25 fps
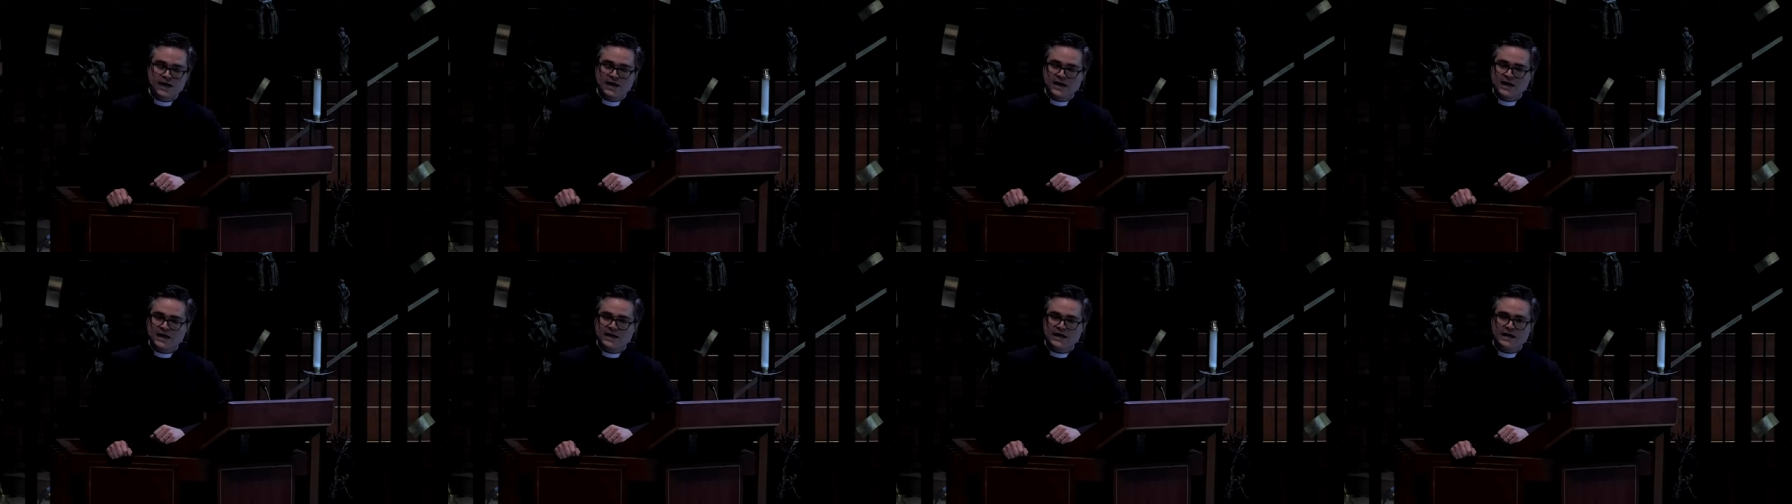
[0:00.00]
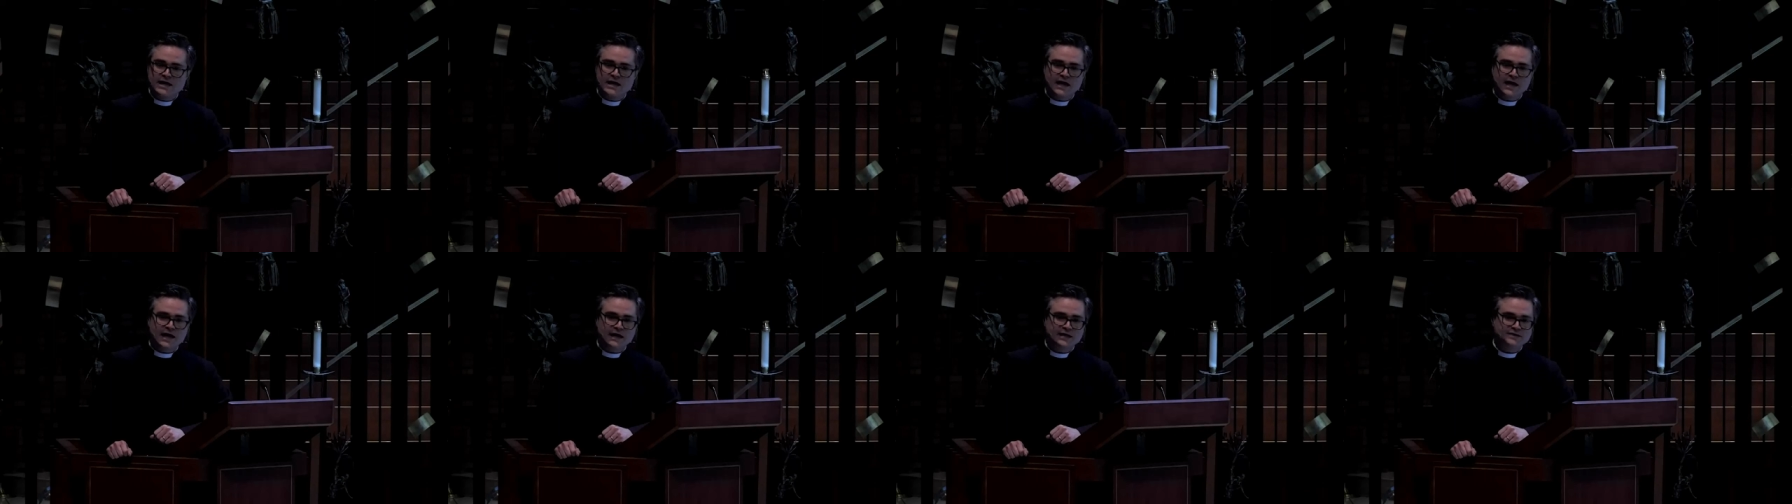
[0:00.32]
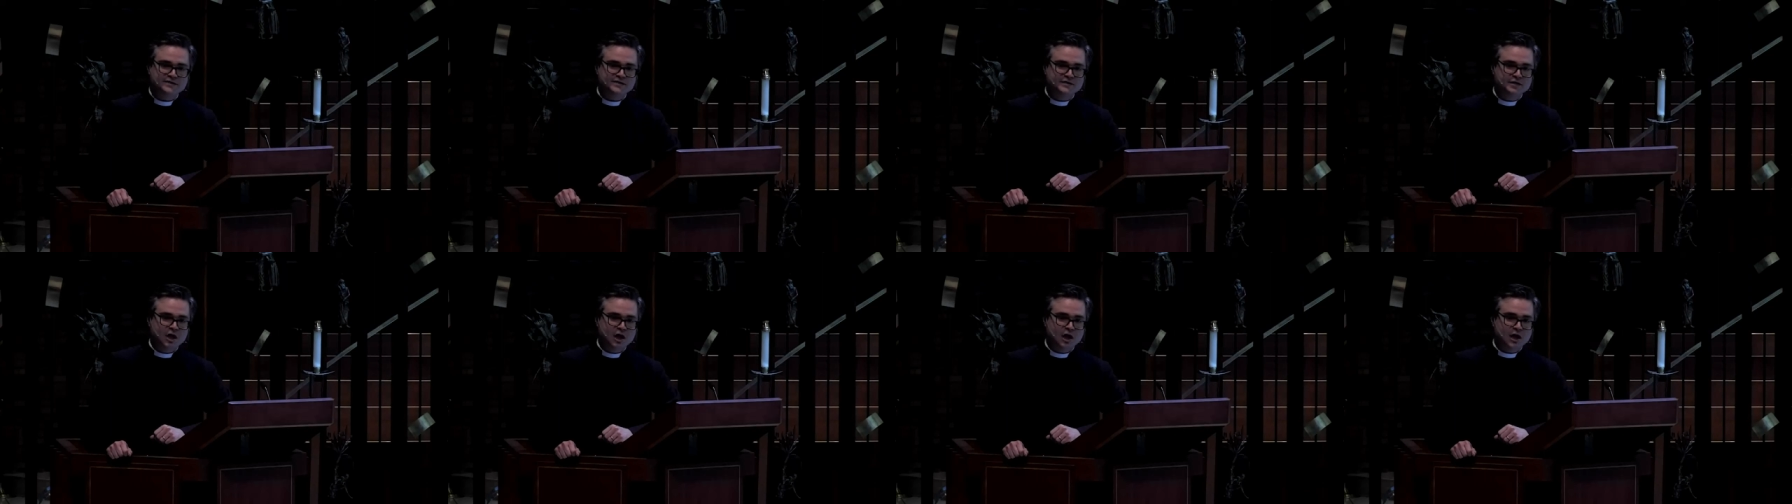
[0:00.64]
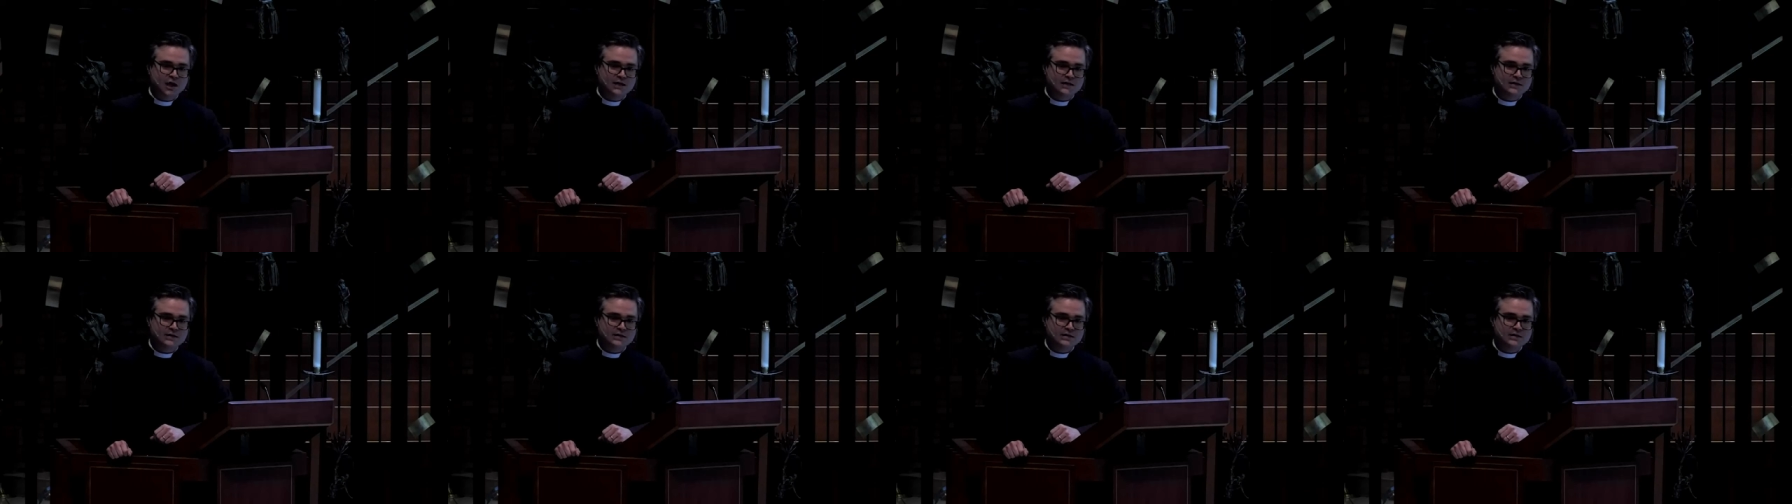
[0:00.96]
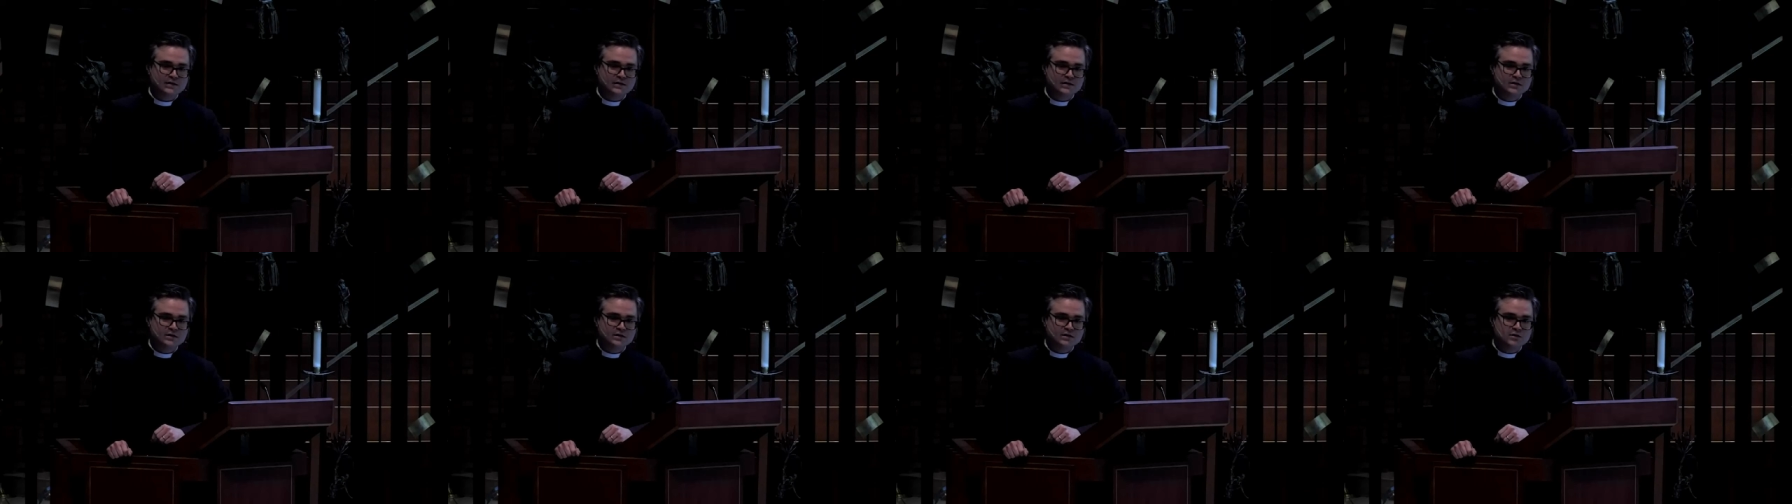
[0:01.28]
He has not
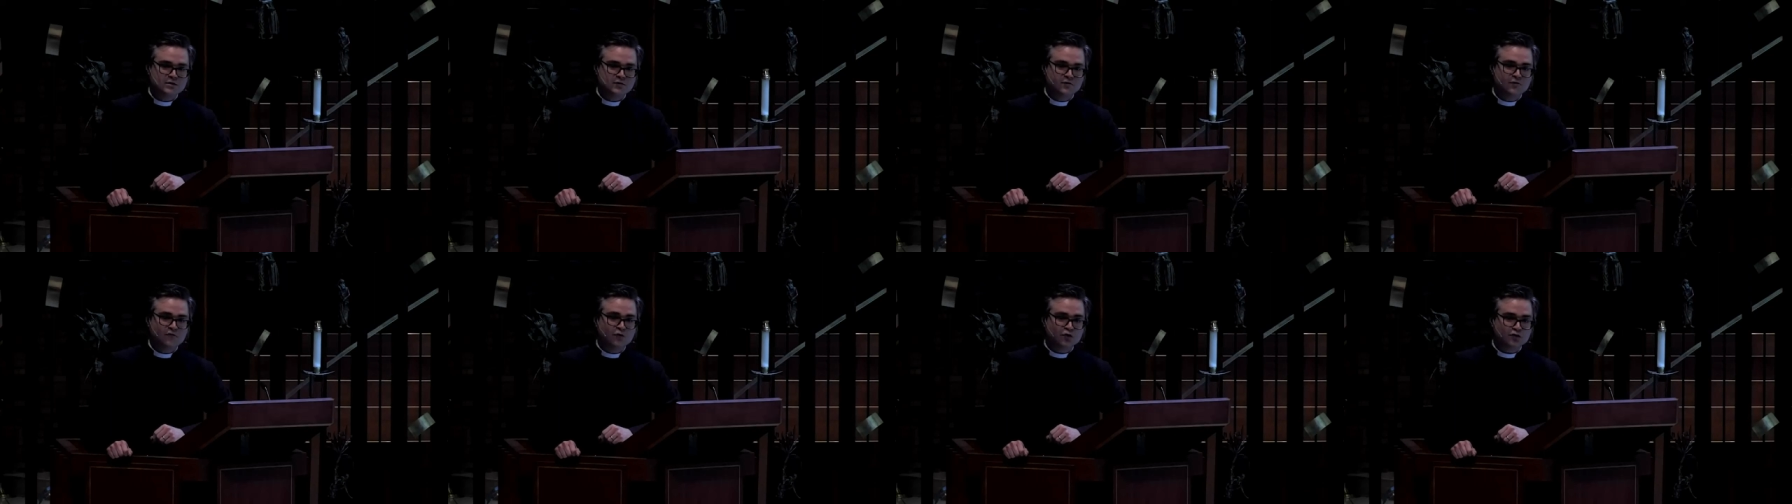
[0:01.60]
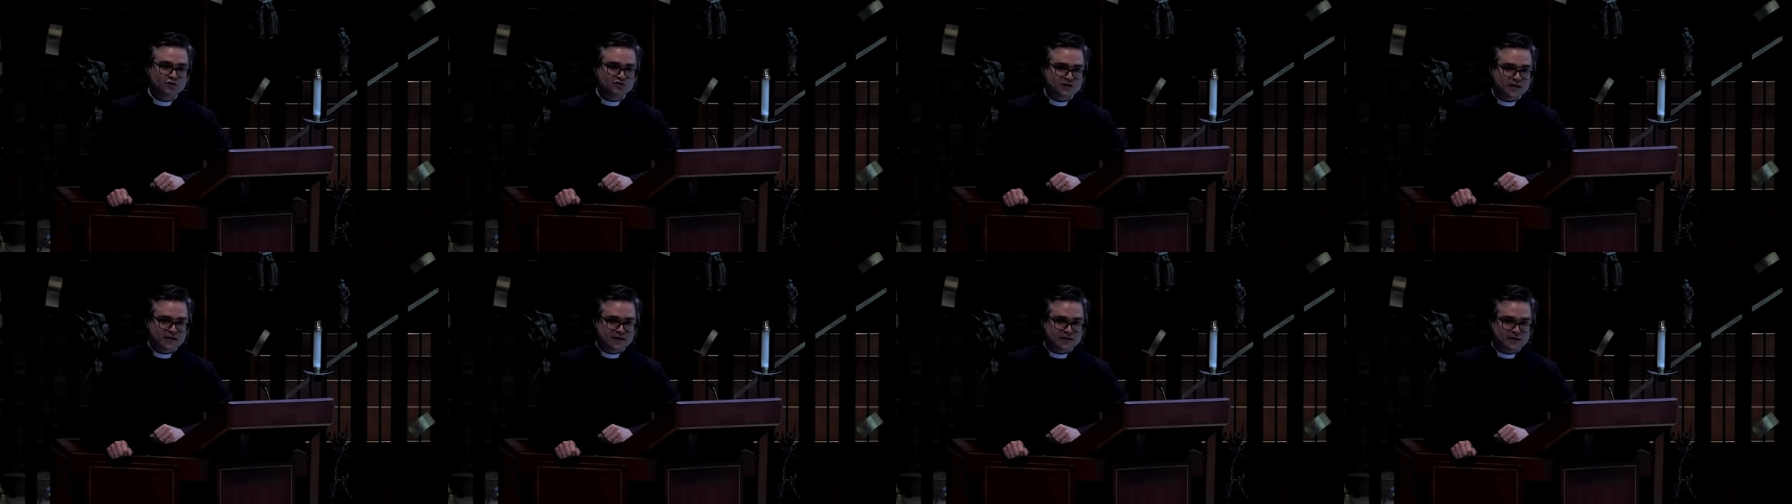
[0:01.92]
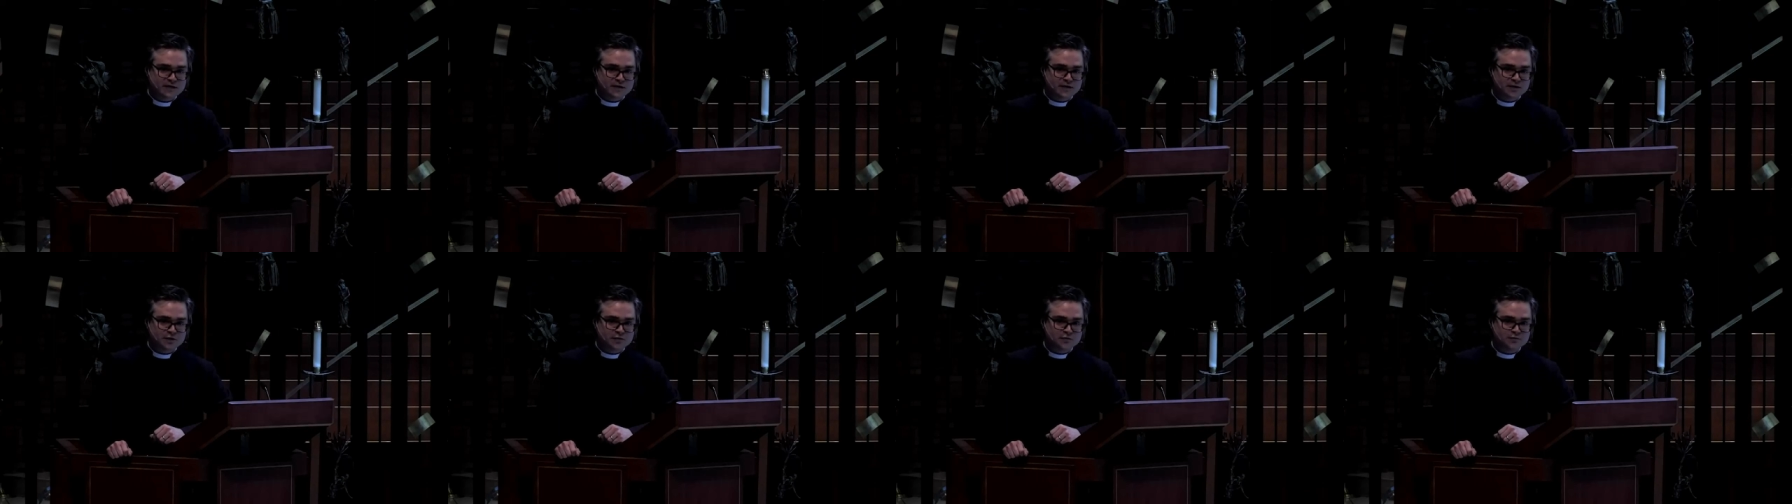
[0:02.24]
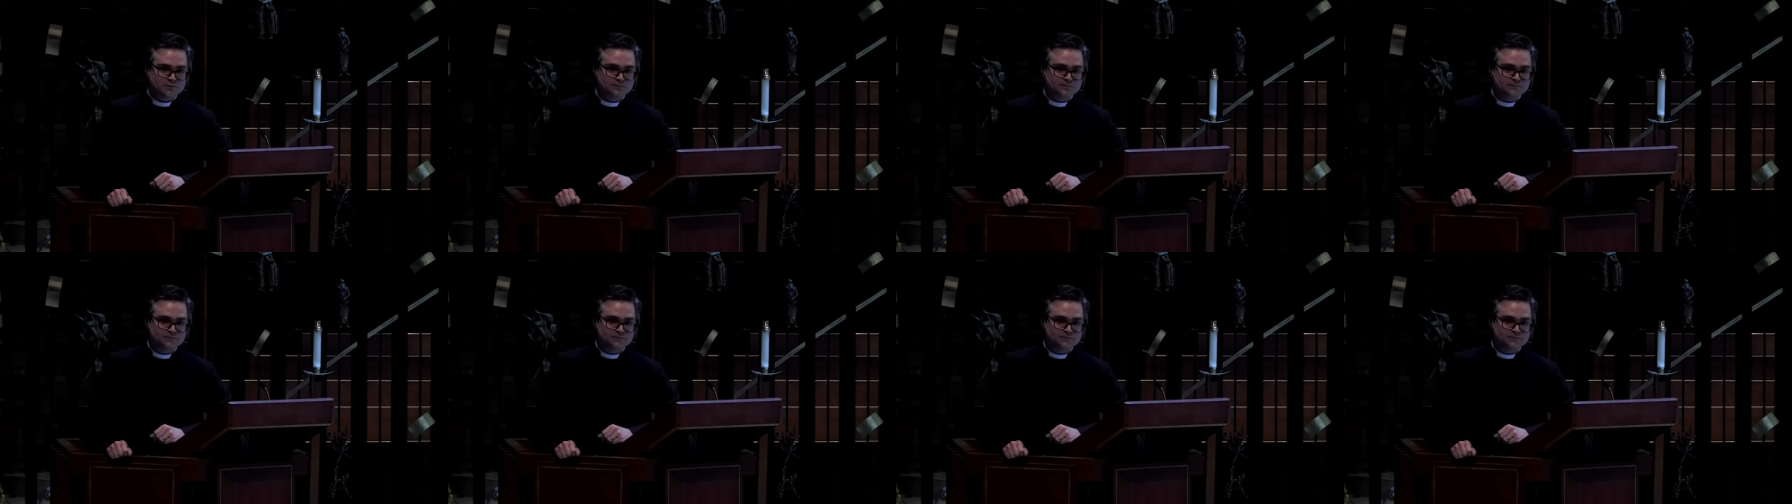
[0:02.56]
forsaken you,